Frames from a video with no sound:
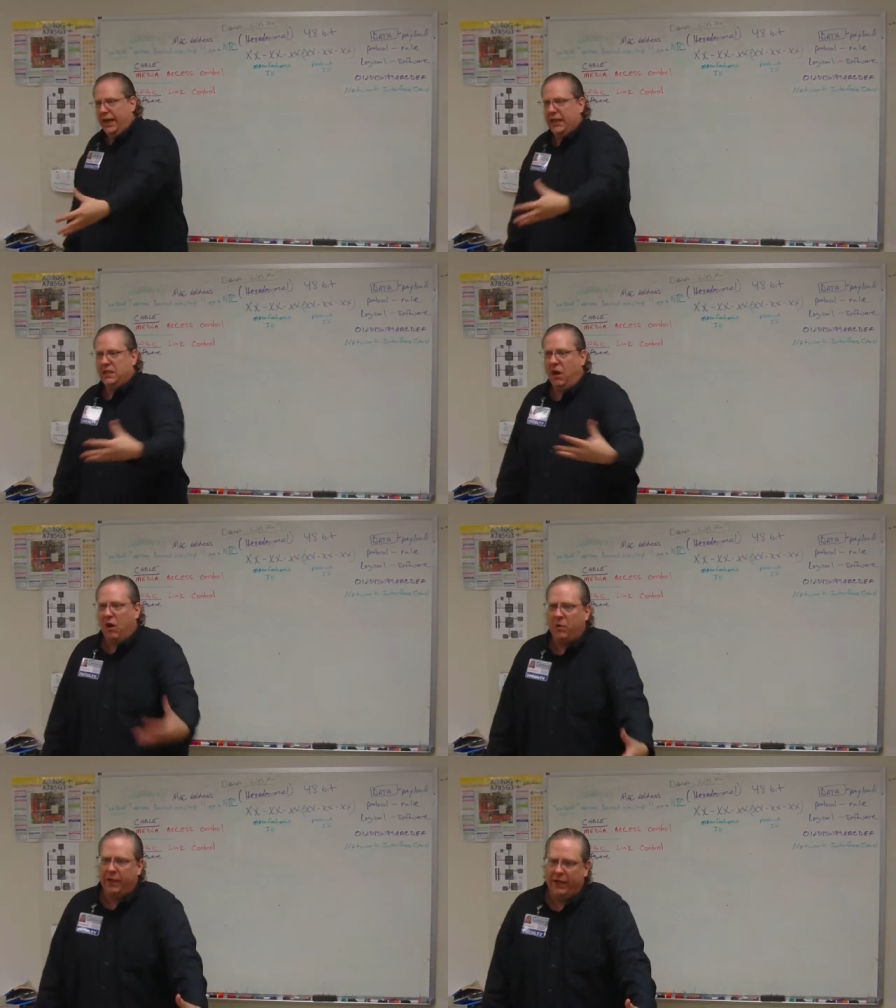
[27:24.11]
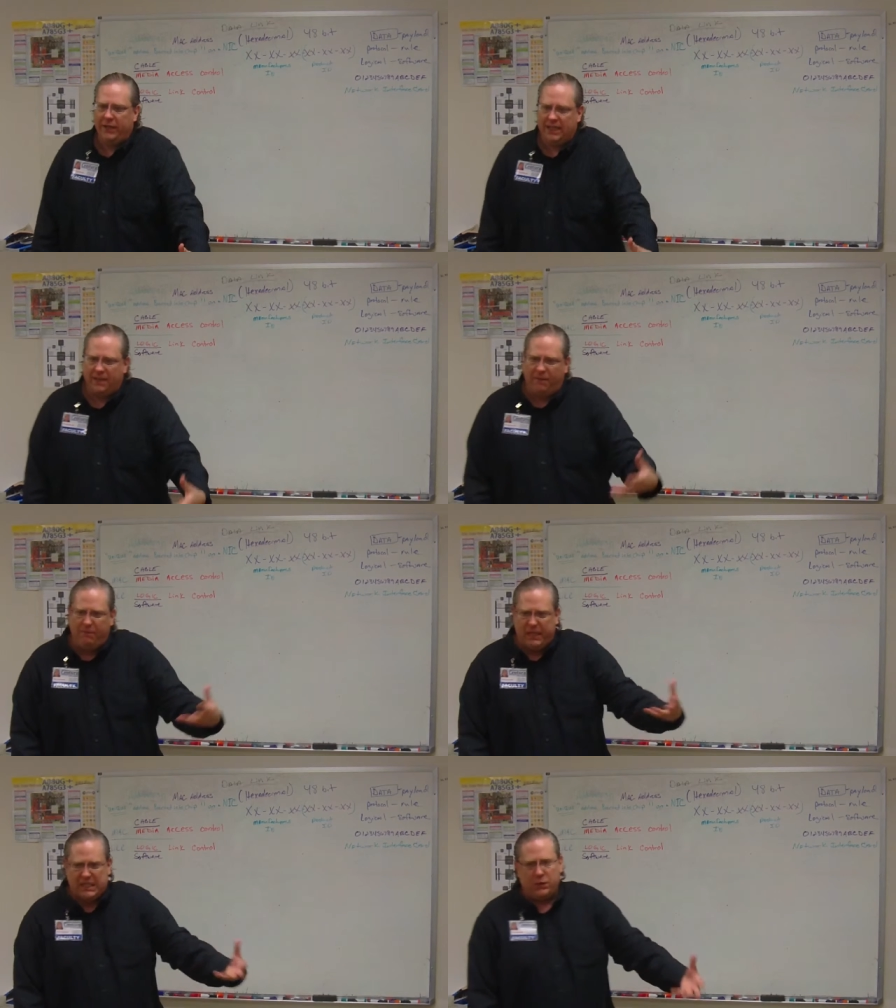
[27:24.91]
has hardware, and that's a
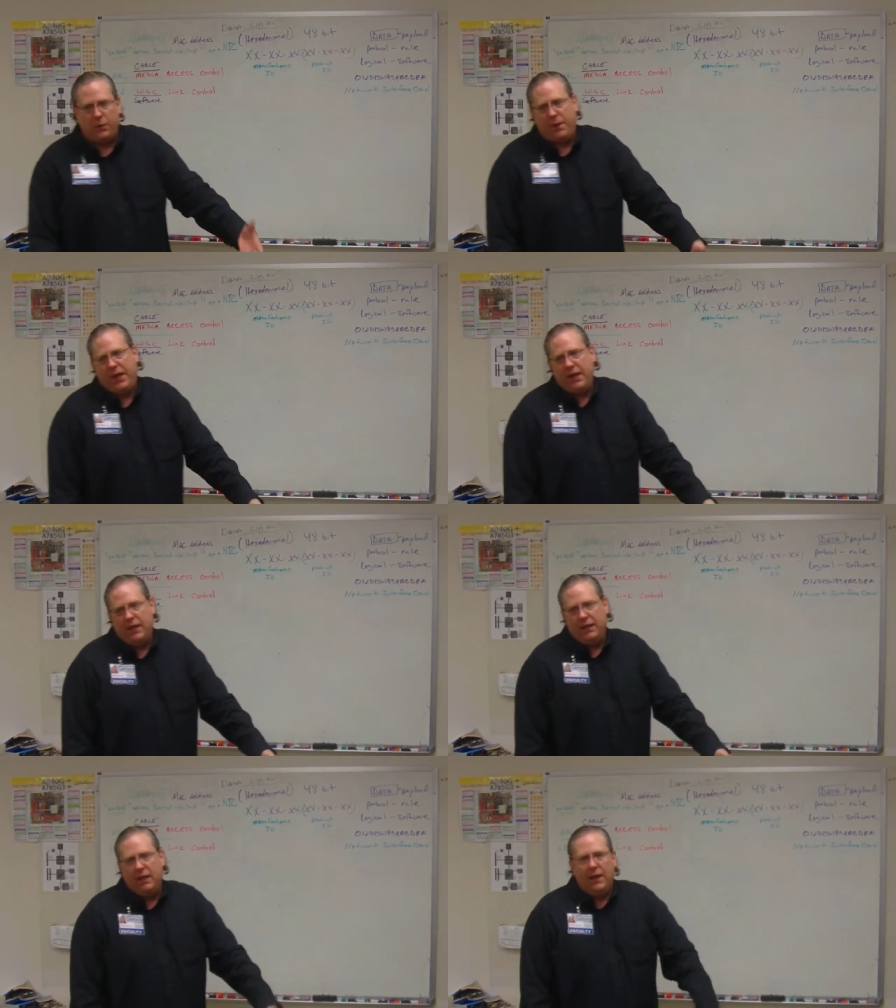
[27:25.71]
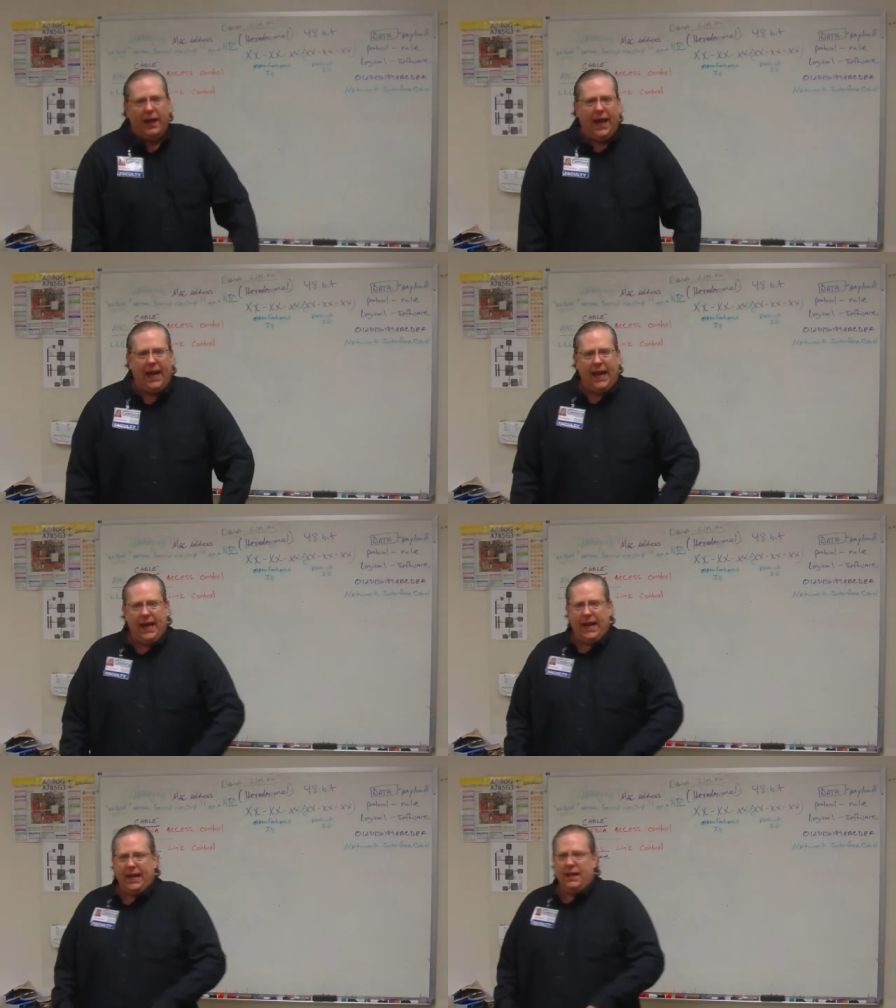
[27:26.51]
physical thing,
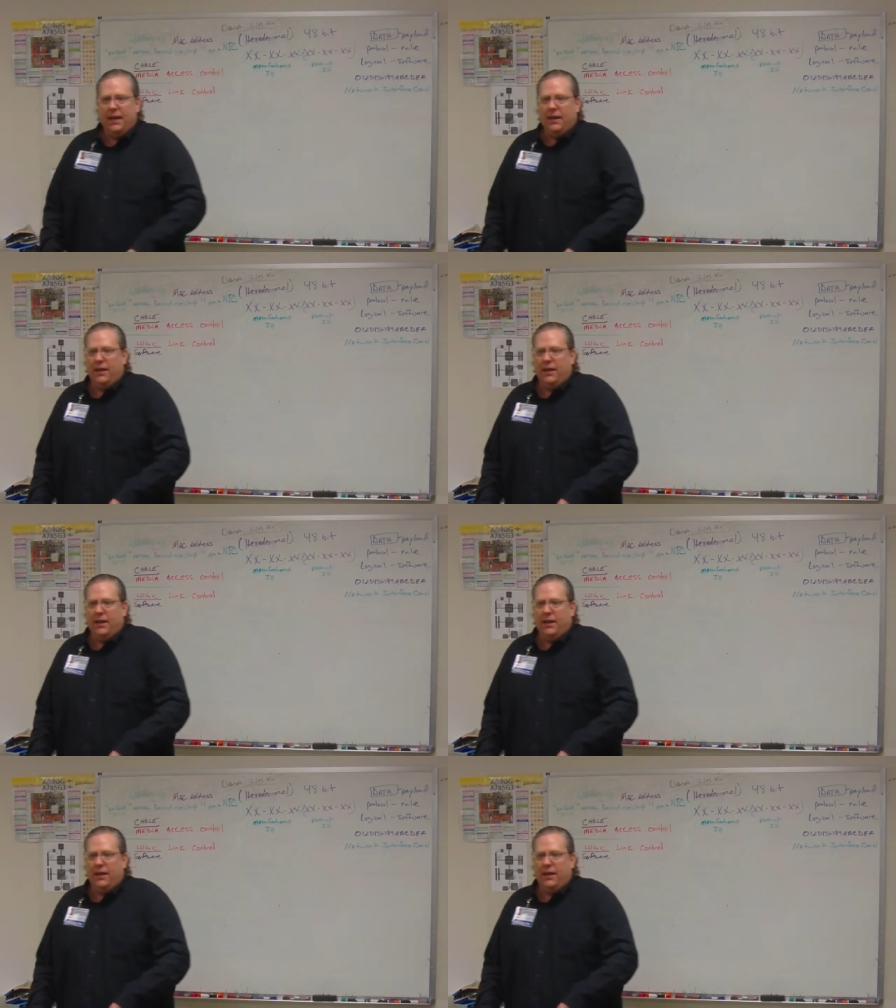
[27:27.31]
and